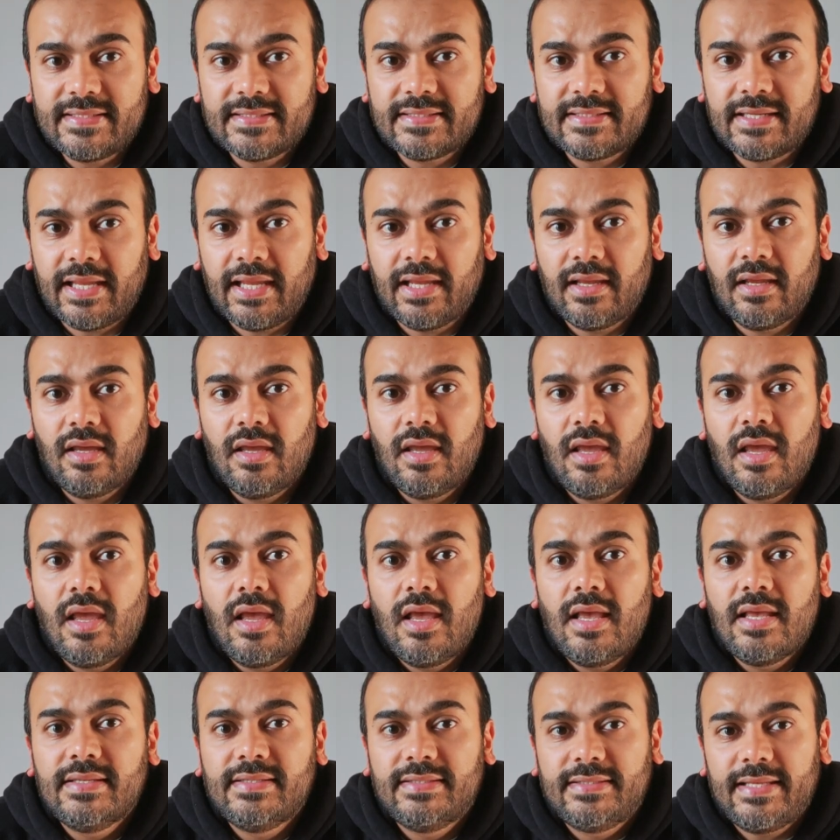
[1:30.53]
listing,
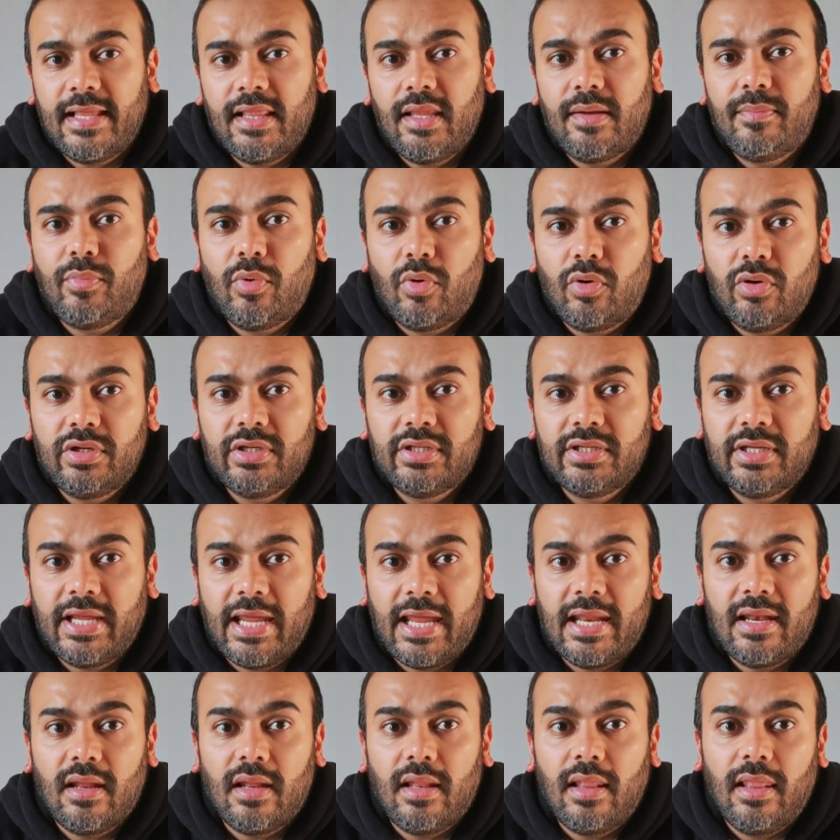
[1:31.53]
Sellerboard
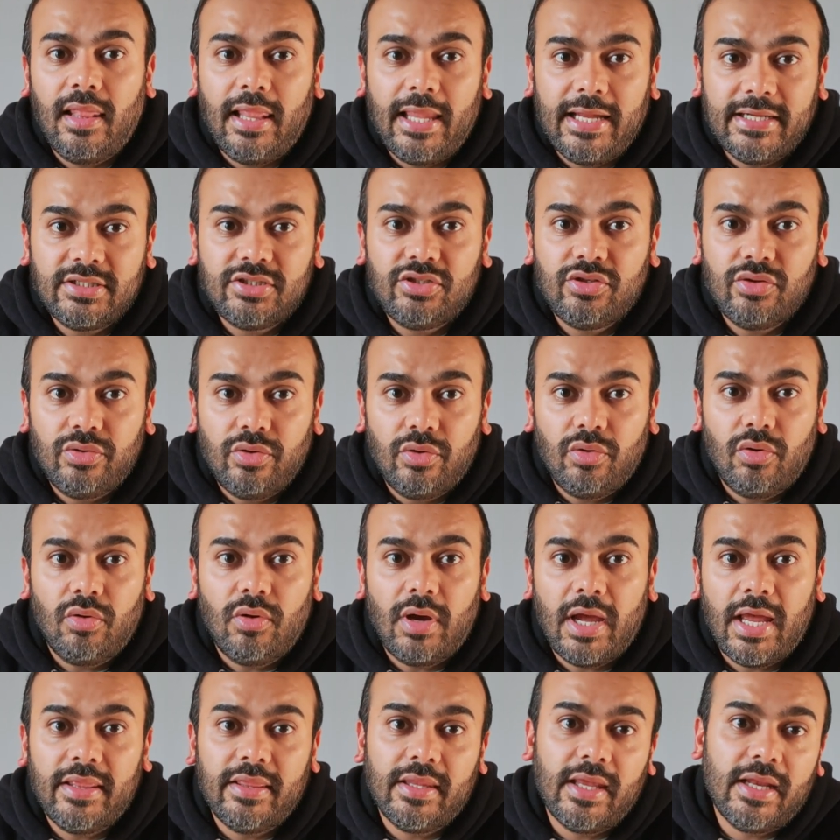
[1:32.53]
can let you know,